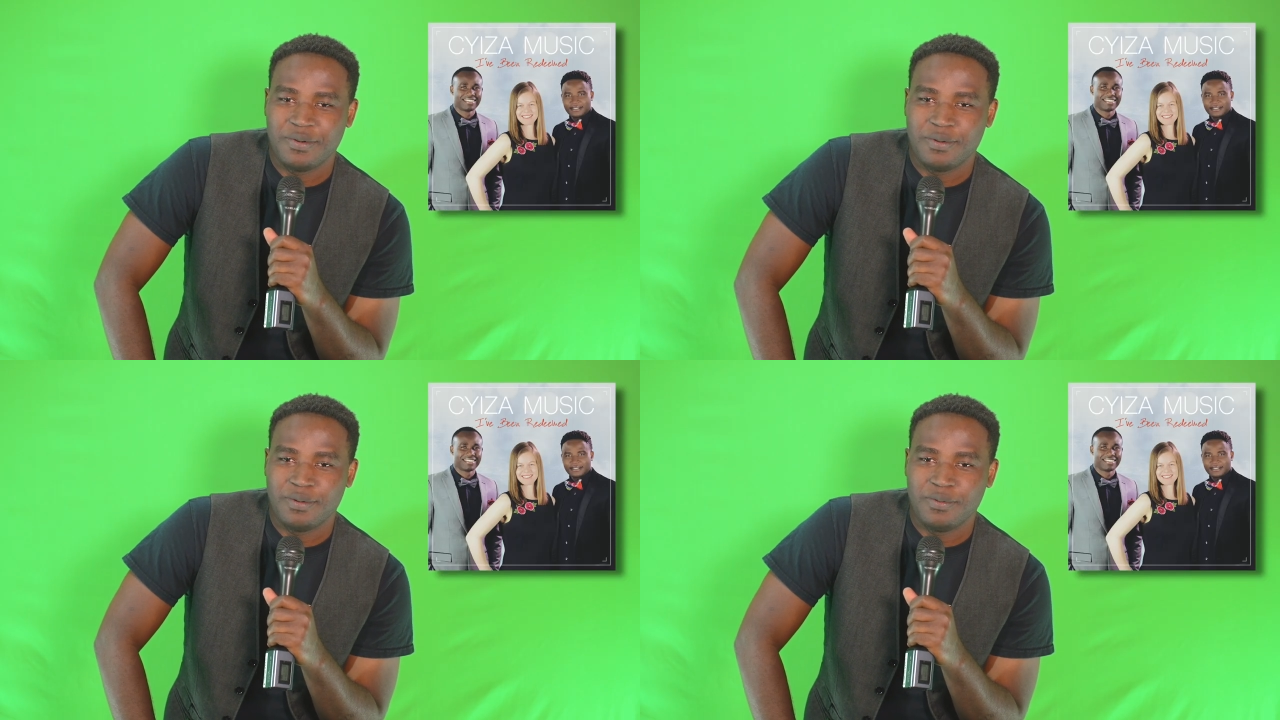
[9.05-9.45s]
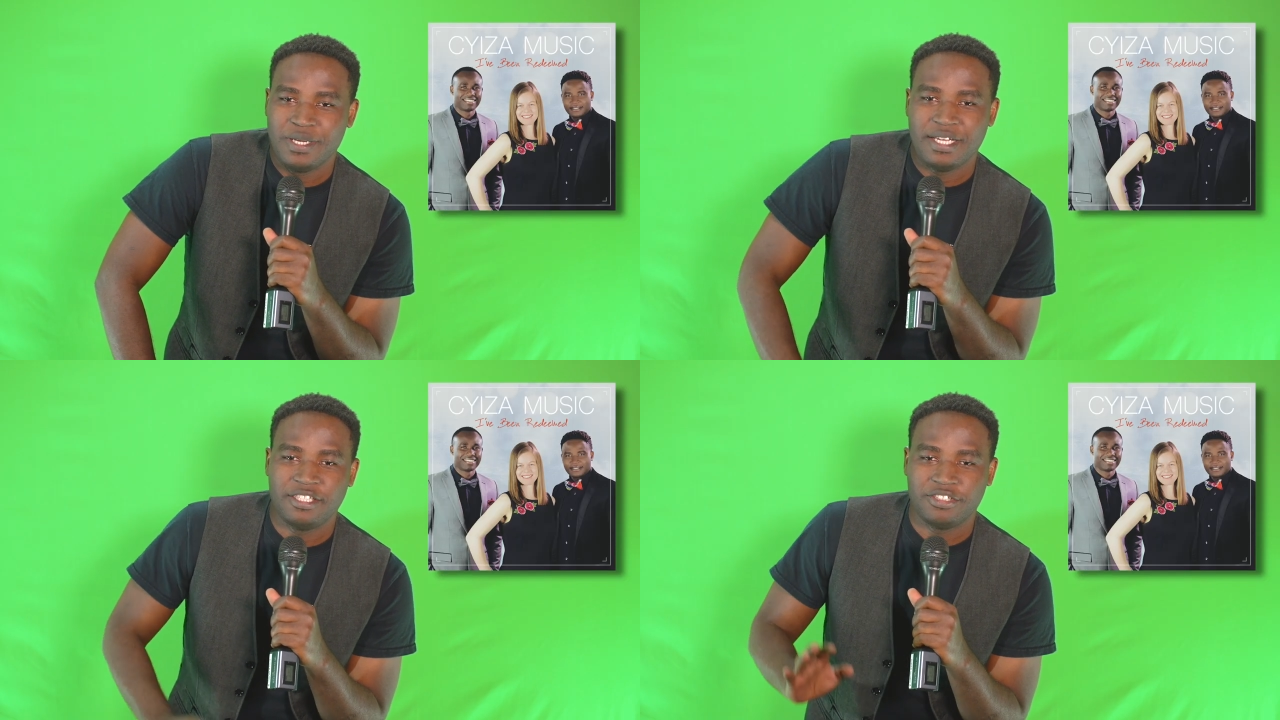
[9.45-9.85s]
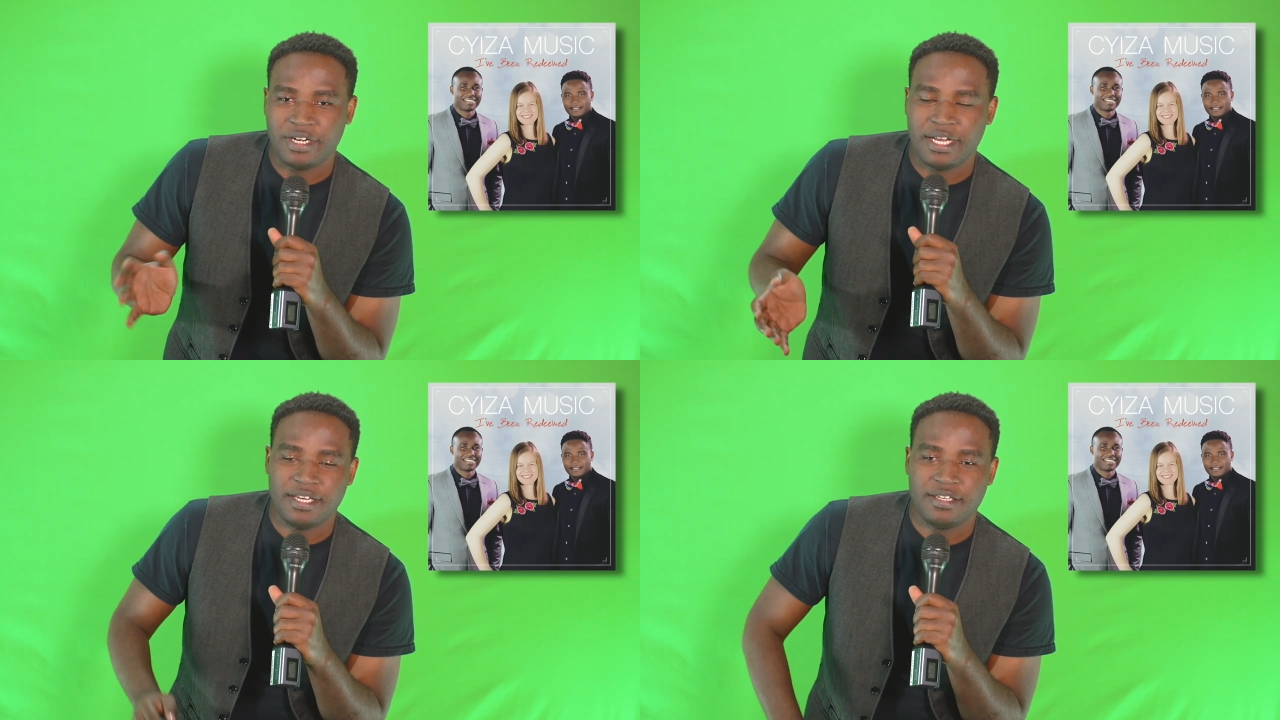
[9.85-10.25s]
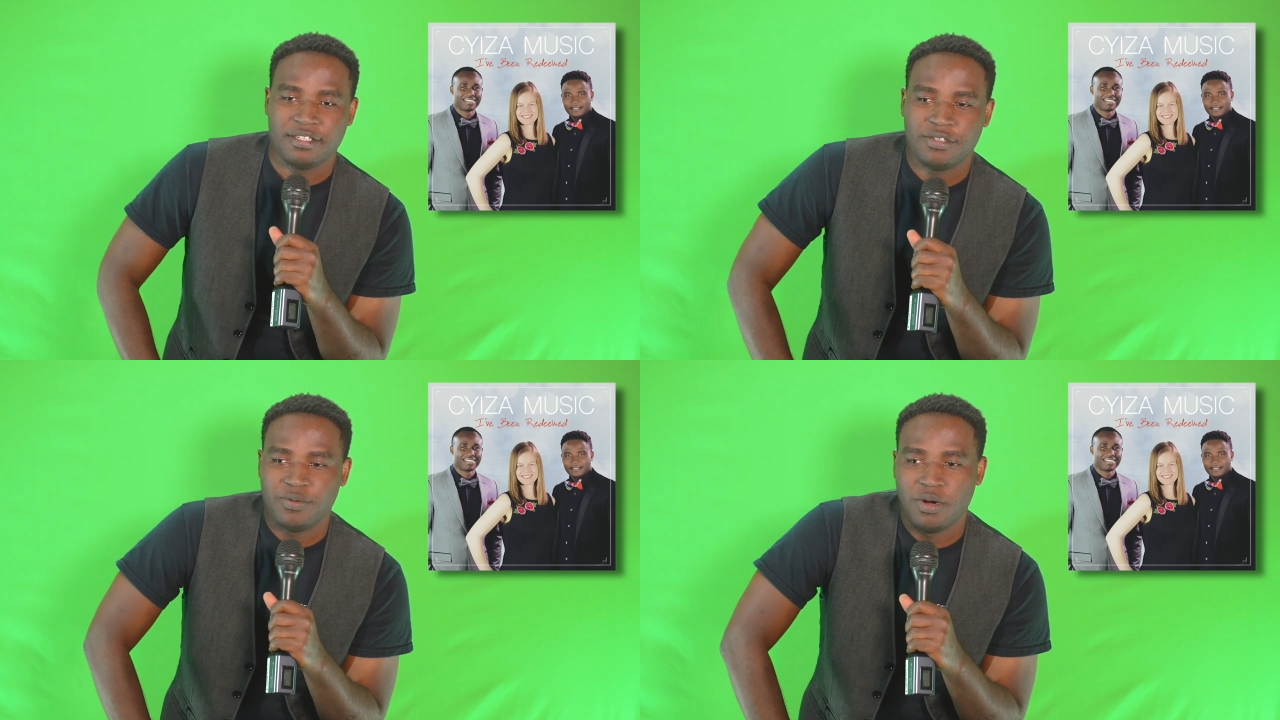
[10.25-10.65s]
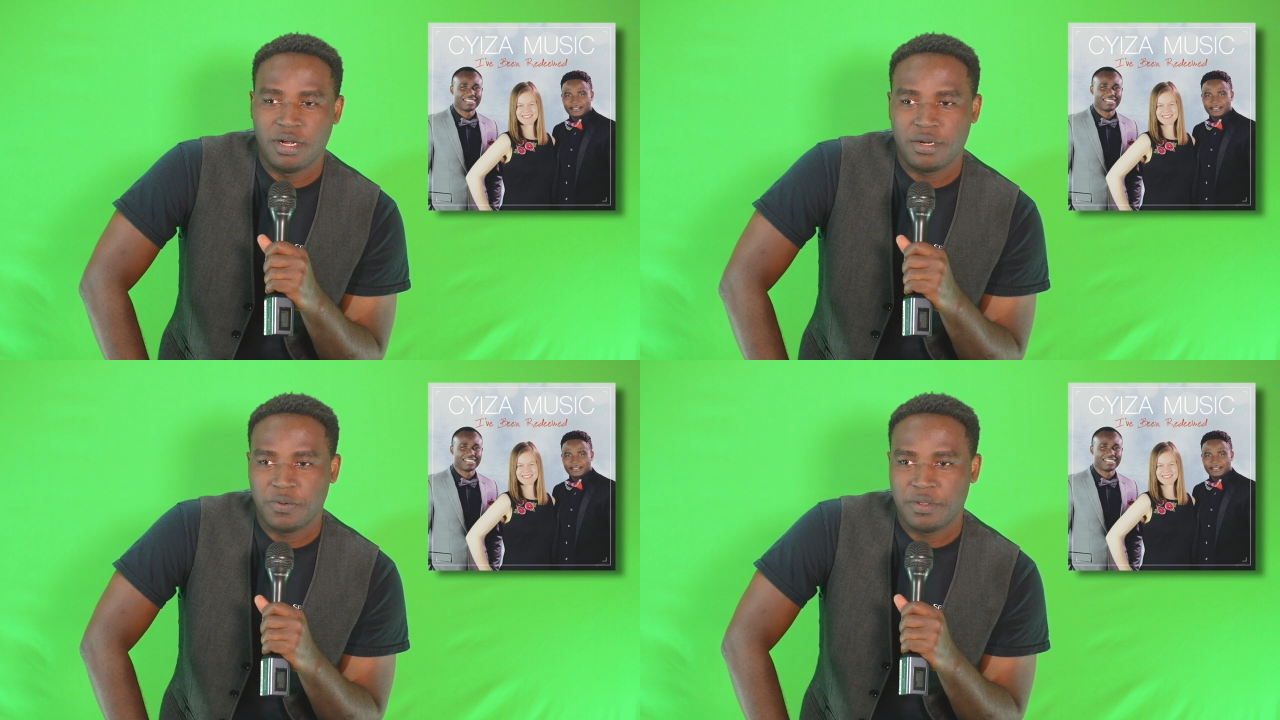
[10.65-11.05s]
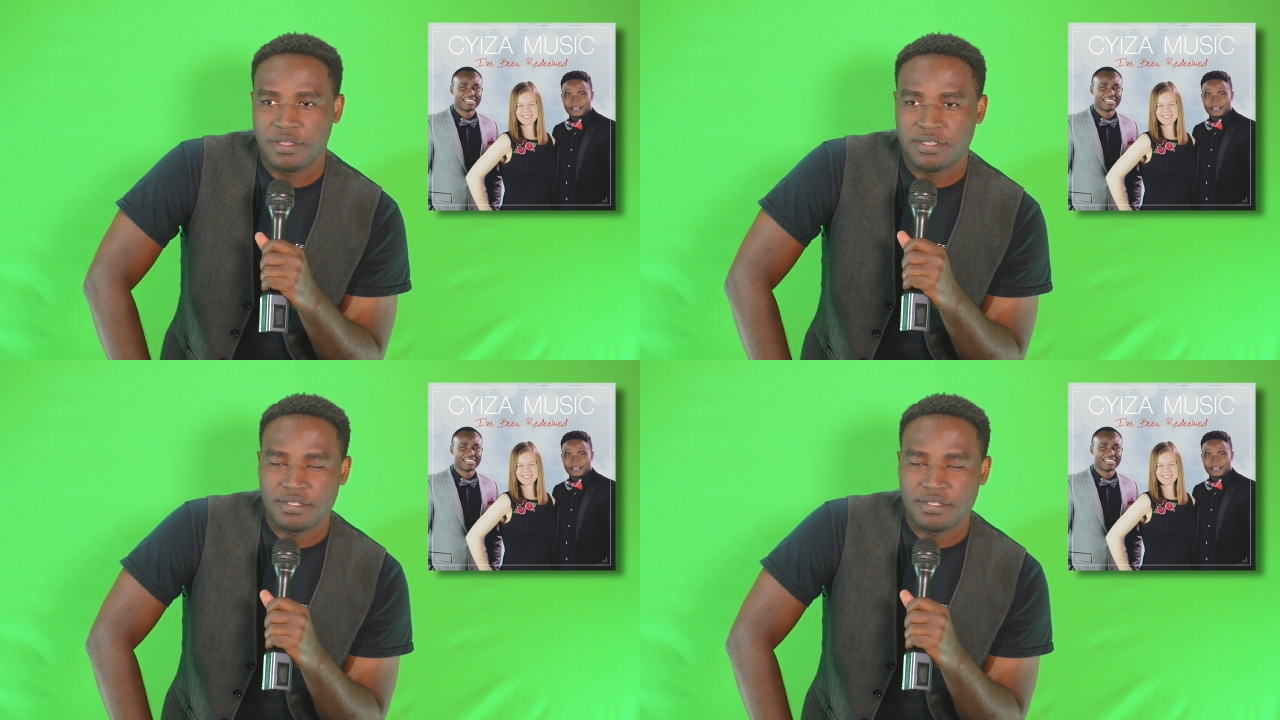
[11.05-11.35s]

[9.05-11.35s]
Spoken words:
we had tried to work with the